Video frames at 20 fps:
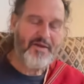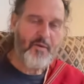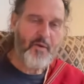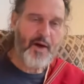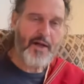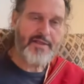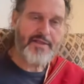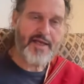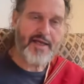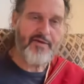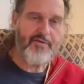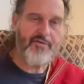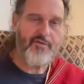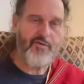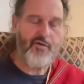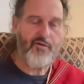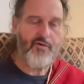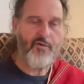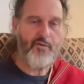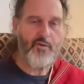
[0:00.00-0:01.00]

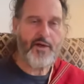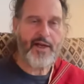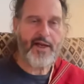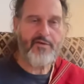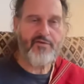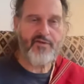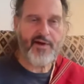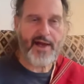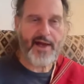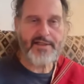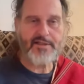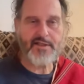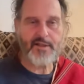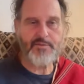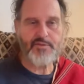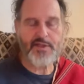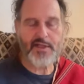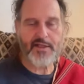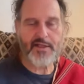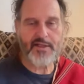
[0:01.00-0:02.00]
When I find
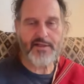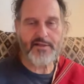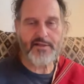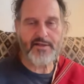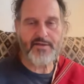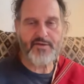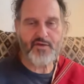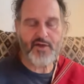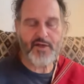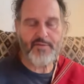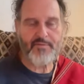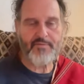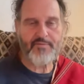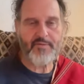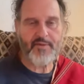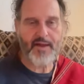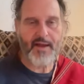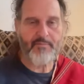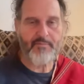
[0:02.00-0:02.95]
something in the dream,